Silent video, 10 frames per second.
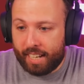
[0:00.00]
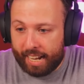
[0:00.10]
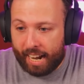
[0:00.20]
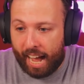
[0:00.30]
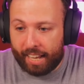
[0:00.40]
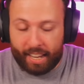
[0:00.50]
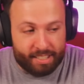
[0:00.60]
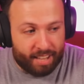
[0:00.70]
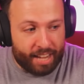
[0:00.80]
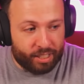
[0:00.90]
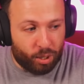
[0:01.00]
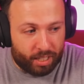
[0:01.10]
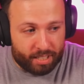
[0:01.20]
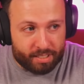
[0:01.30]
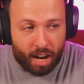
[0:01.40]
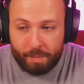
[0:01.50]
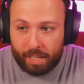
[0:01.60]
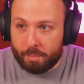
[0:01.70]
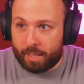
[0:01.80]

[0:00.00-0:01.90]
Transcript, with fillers: and I it, I know that it's coming,